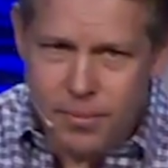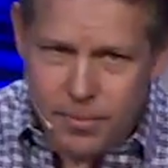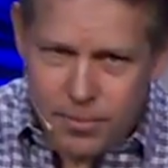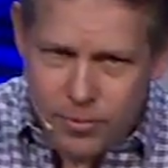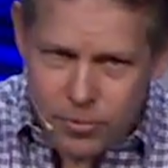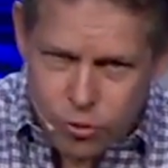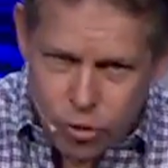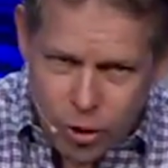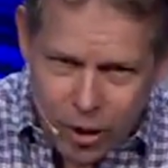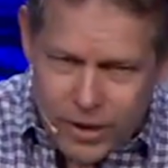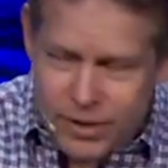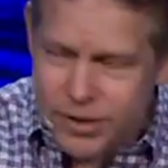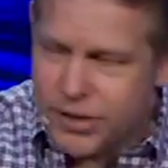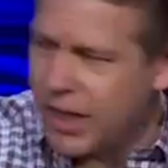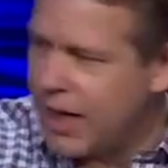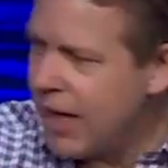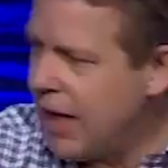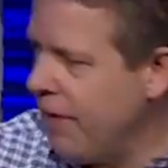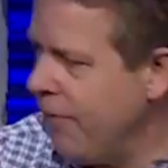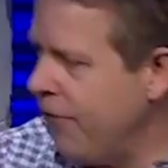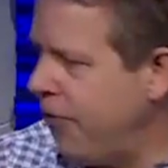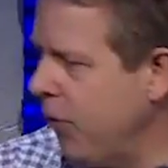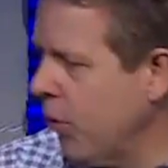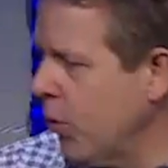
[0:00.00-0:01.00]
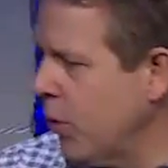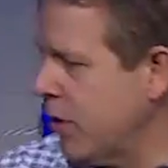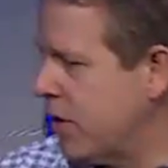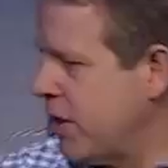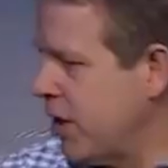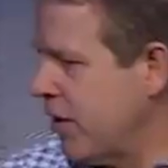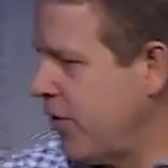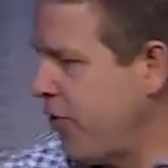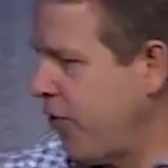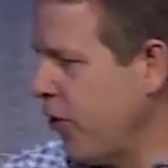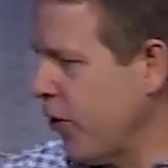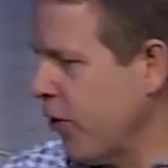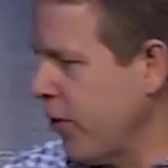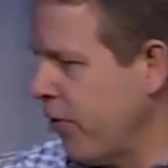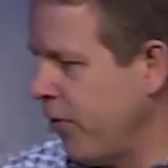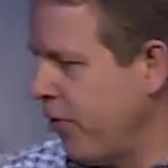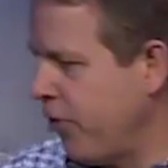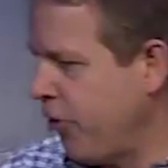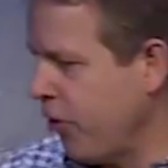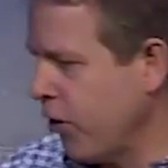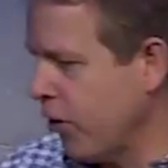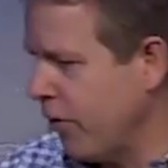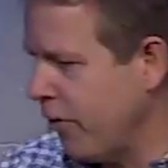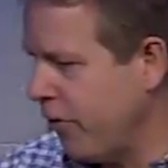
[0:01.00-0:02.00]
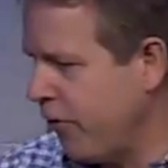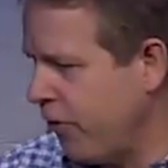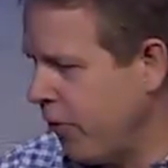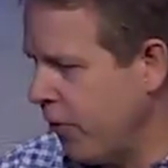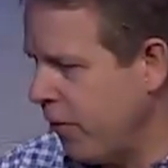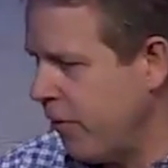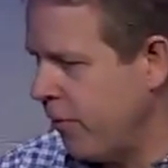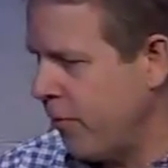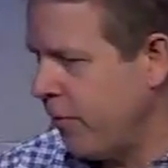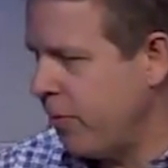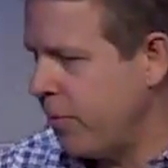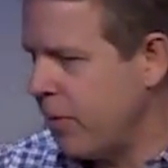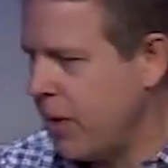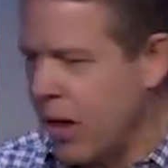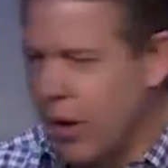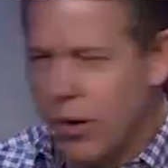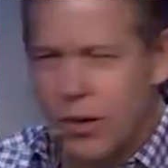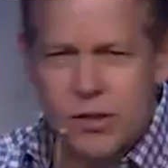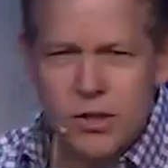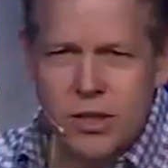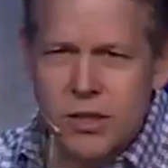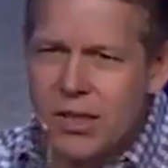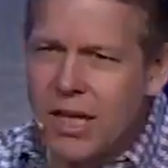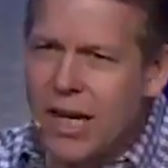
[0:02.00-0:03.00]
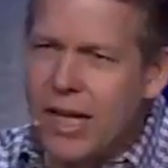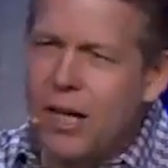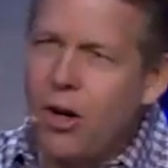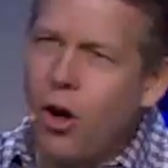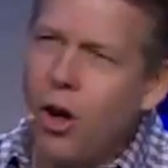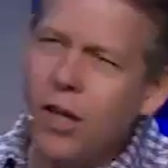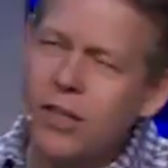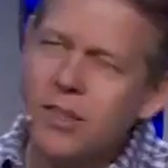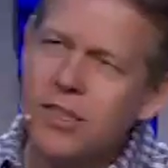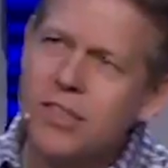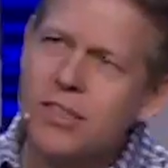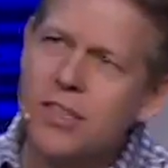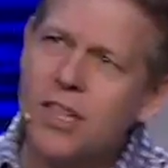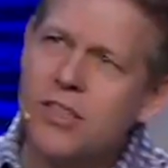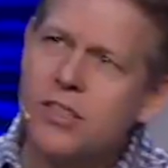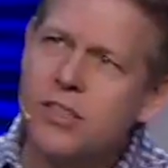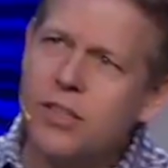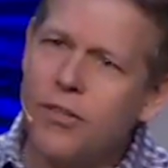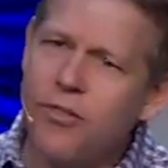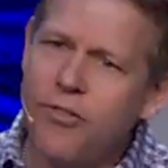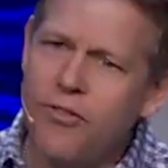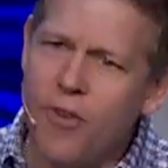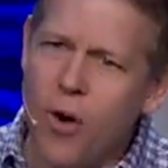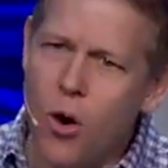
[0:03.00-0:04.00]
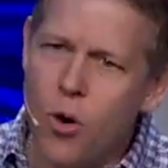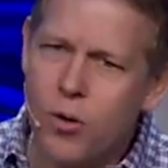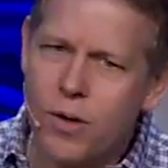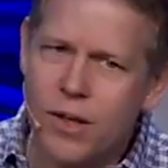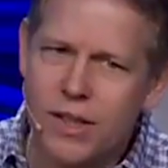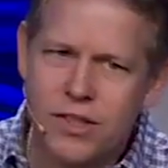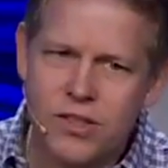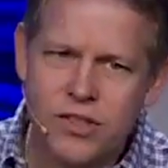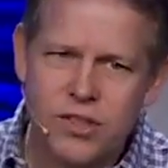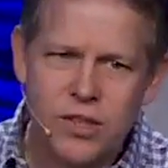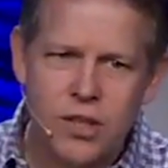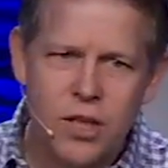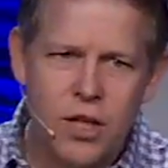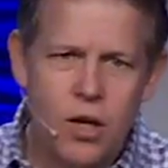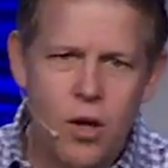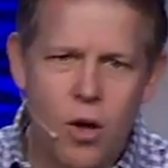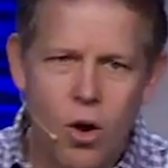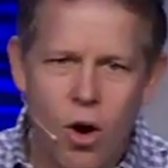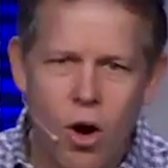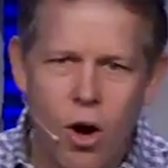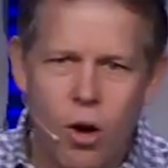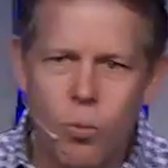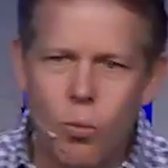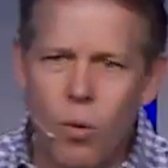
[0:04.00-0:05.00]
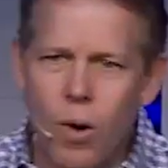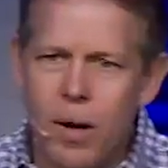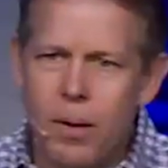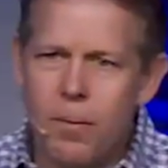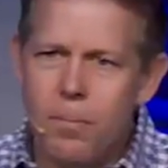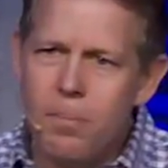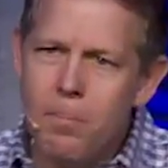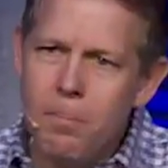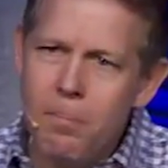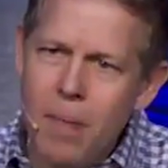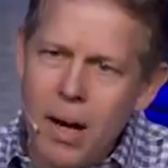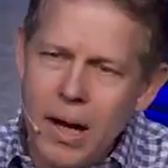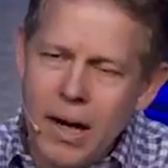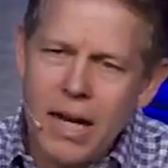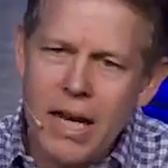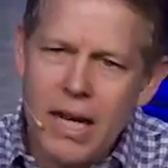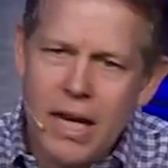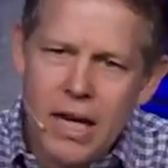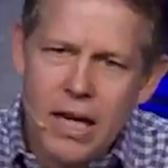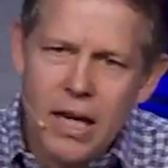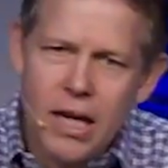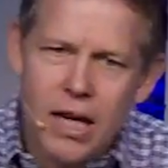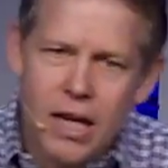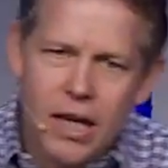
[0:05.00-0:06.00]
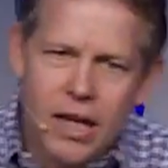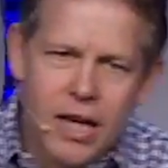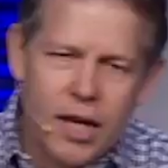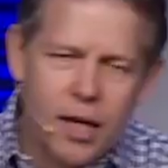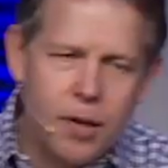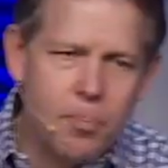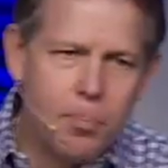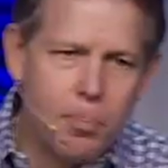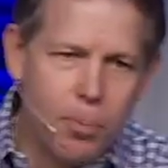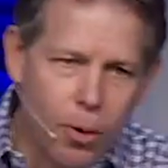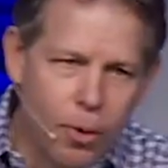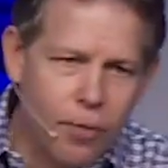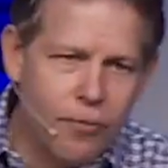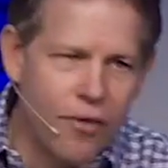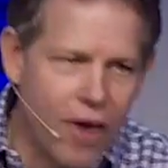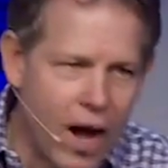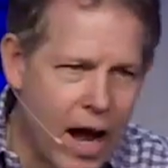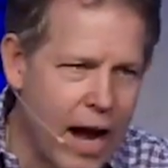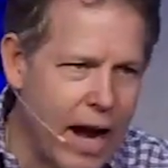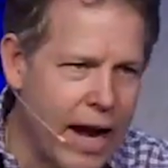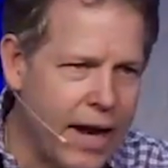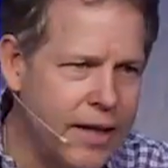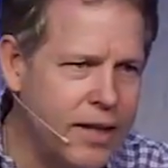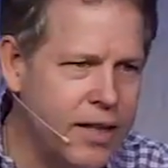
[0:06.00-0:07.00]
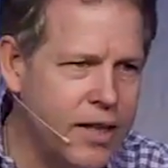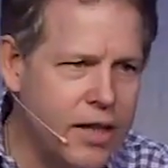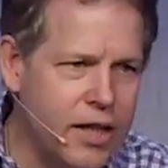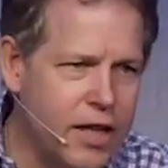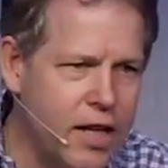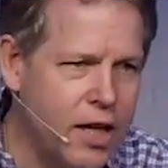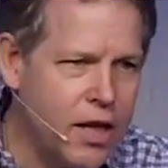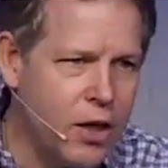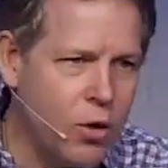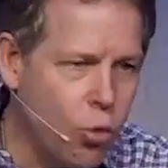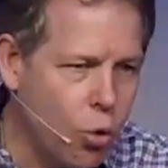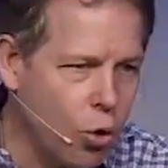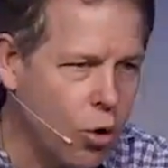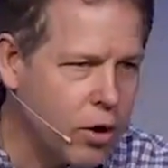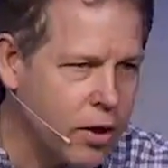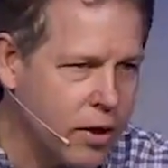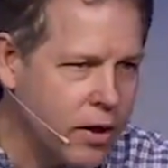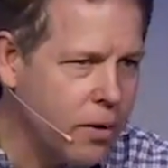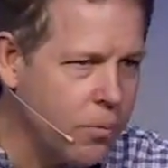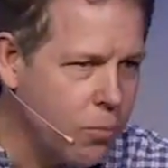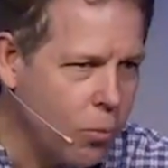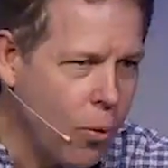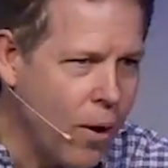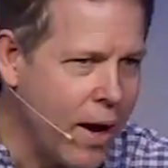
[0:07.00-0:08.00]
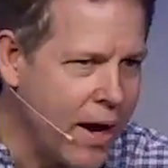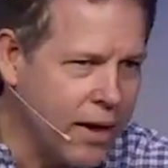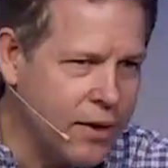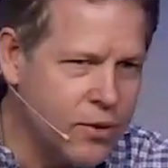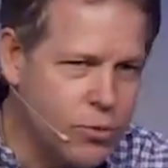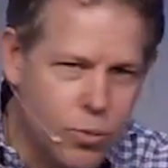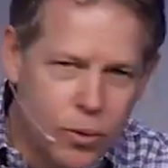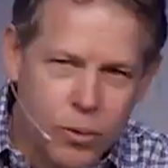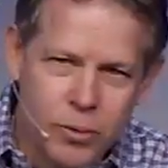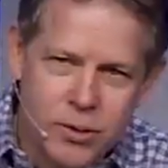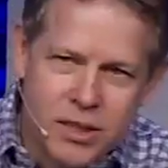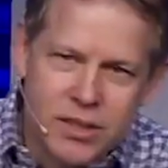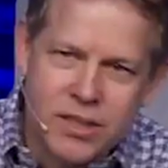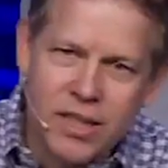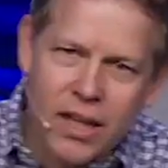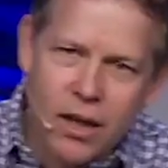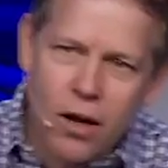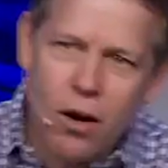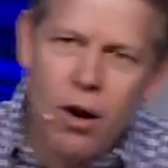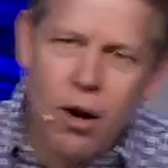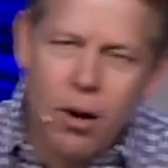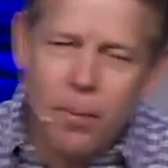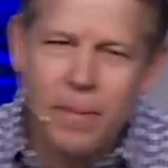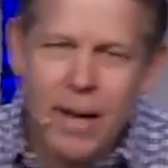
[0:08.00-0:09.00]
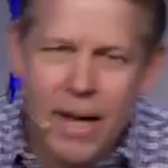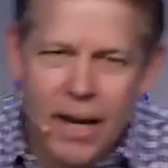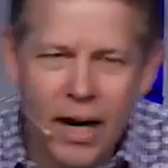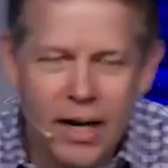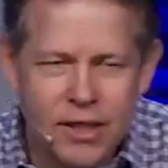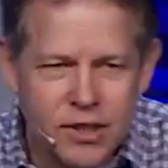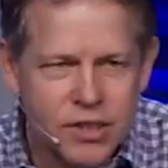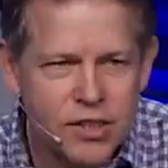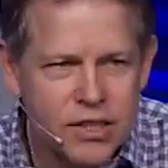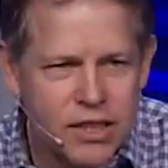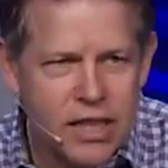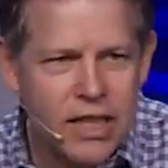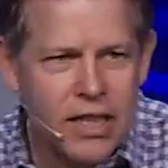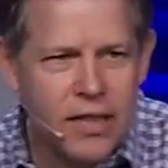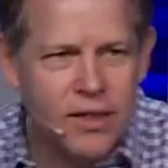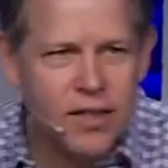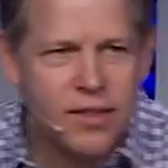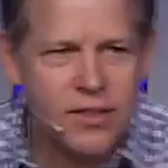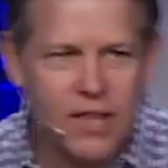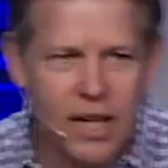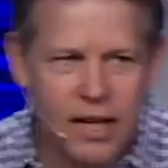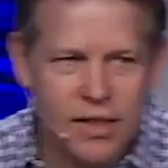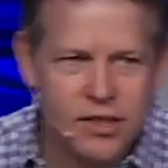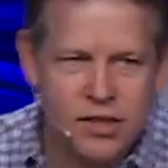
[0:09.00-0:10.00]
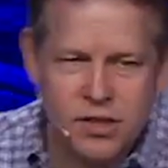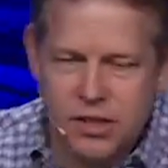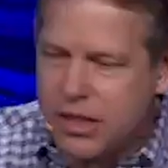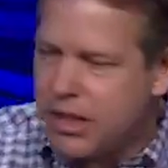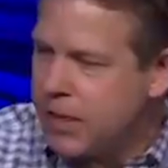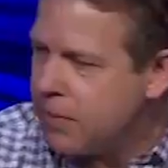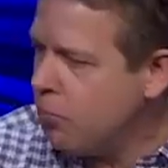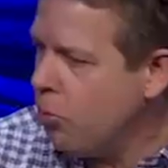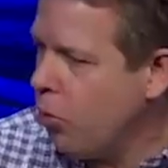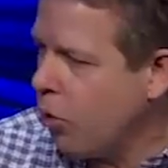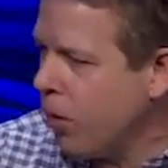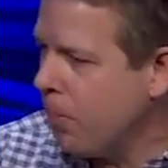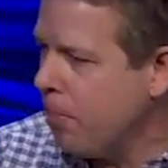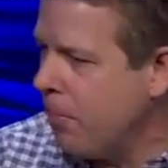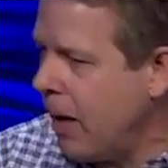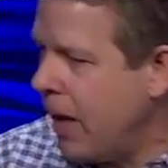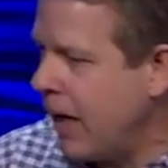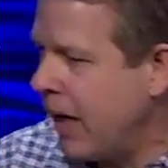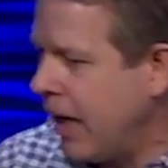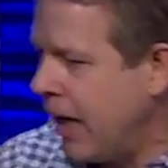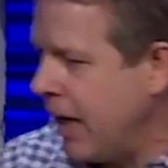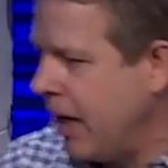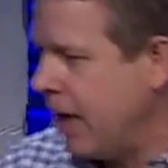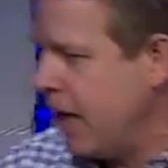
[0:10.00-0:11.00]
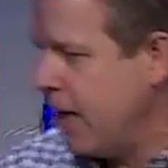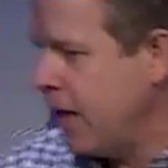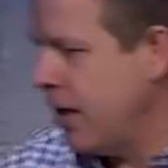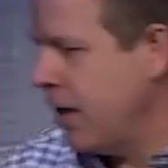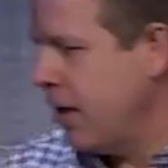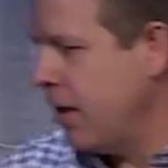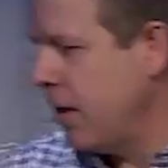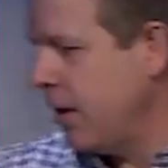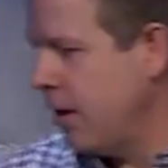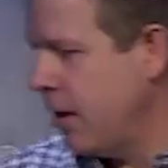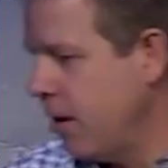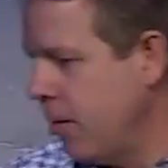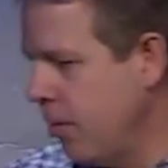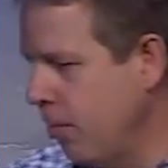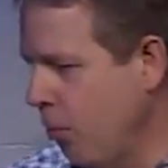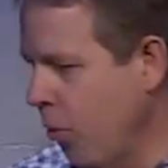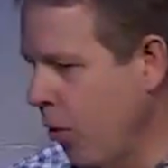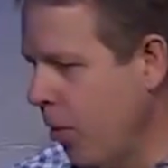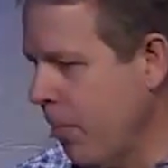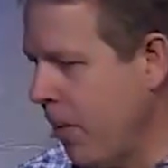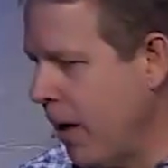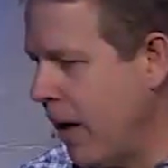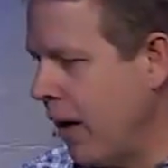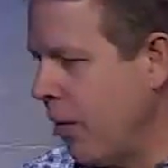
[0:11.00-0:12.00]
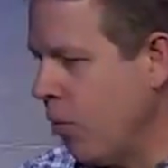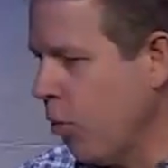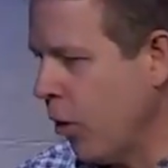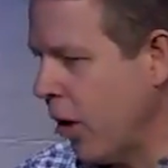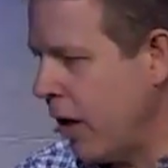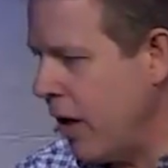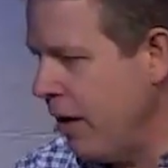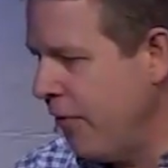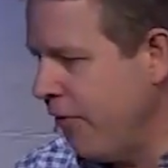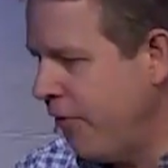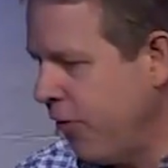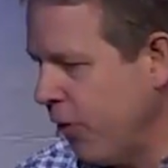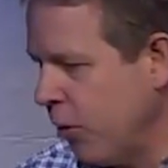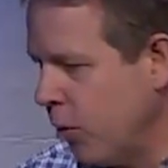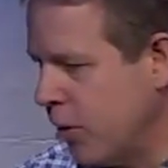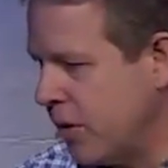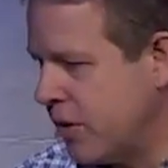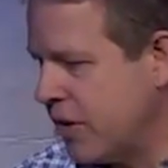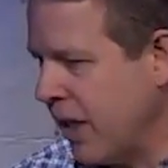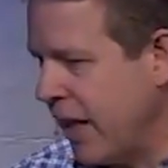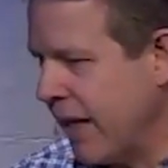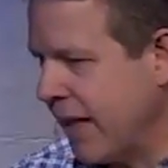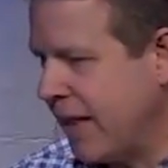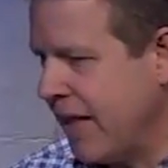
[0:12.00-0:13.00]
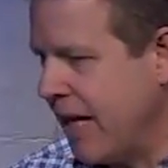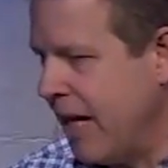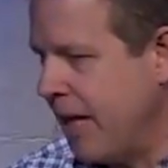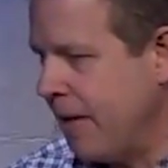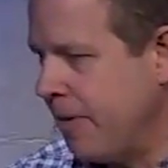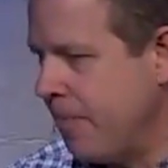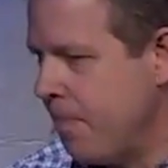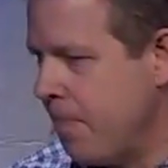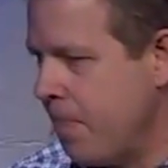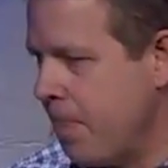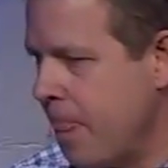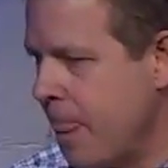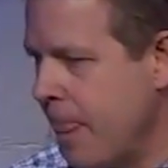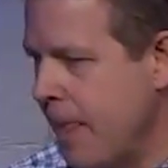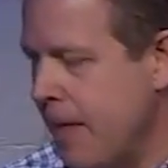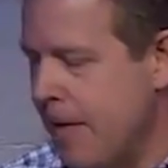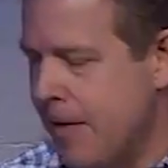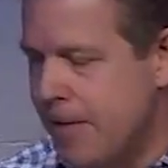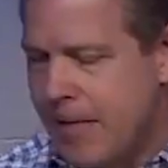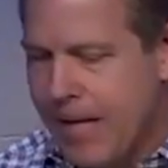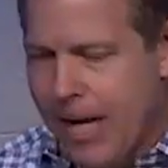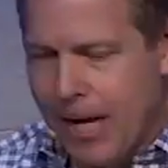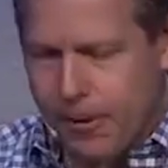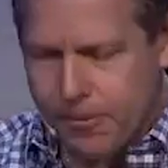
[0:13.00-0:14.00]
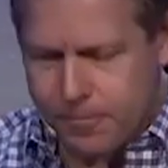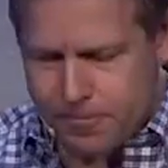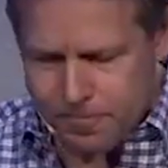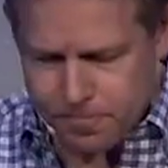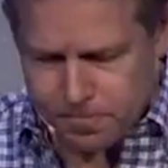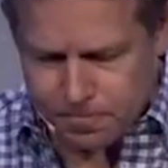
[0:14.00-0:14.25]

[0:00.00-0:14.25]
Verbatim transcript: tries to influence us for, for, for, you know, it just it causes us to focus on what money can provide in inordinate ways where we just think, oh man, I just need this. I just need more money. More money, and we're influenced like that. Now,